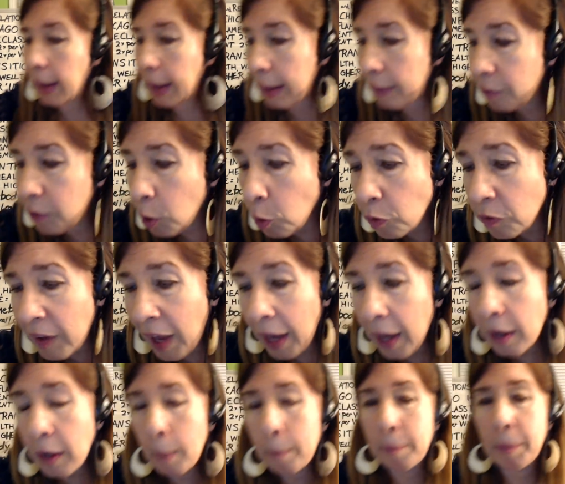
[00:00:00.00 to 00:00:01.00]
If you
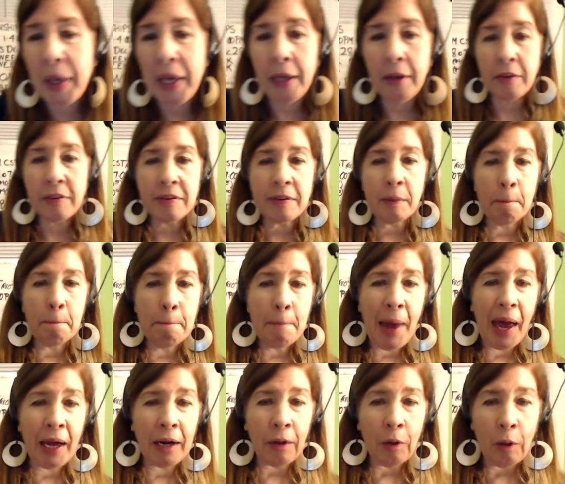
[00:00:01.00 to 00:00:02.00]
take a piece of
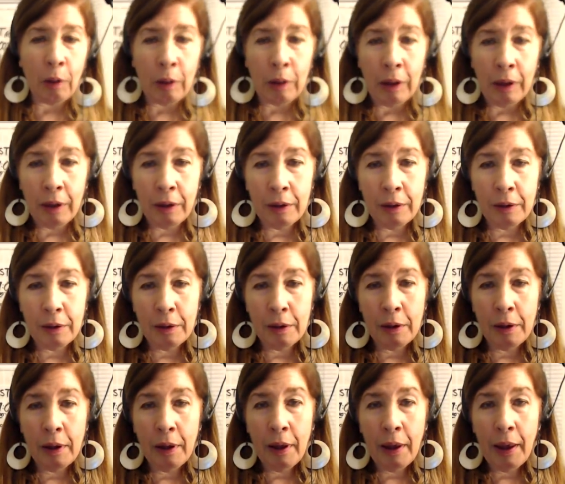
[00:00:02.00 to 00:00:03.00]
metal
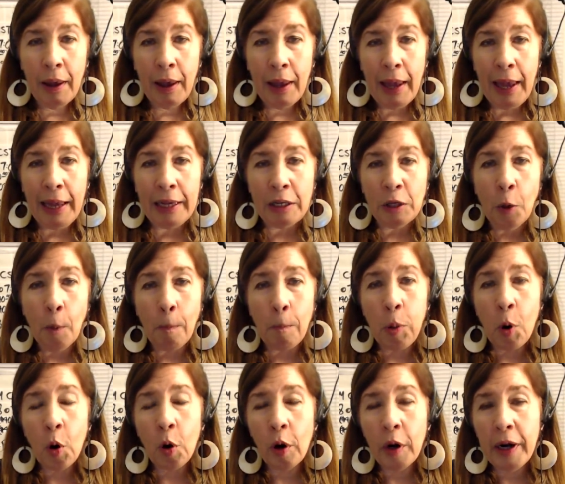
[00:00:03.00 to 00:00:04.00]
and you
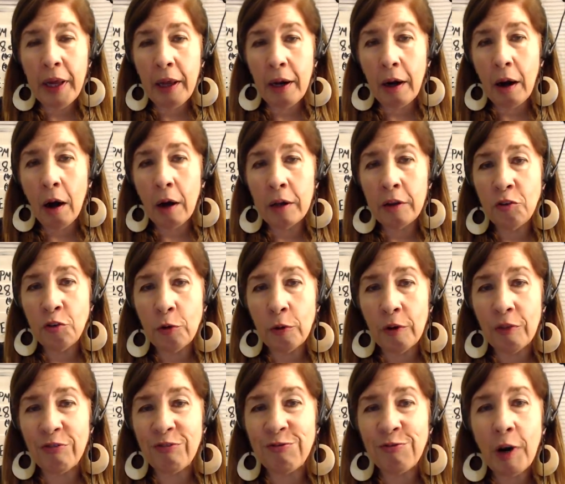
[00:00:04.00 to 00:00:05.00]
put it under
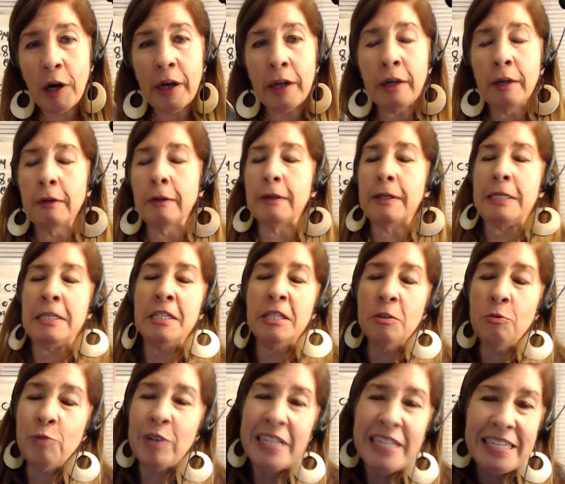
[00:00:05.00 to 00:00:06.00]
a fire and
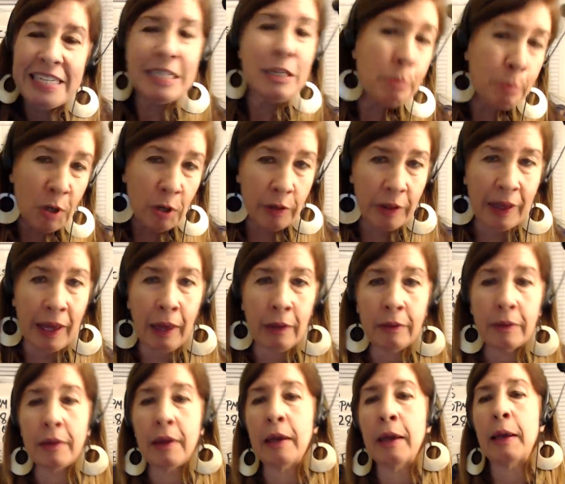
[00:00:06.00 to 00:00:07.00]
you hammer
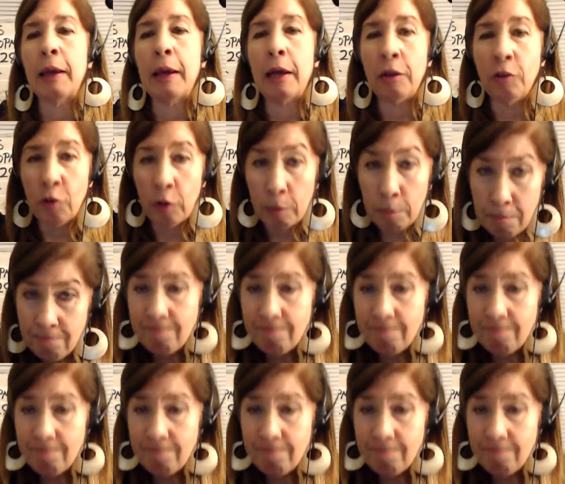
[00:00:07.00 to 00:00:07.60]
that thing and you're,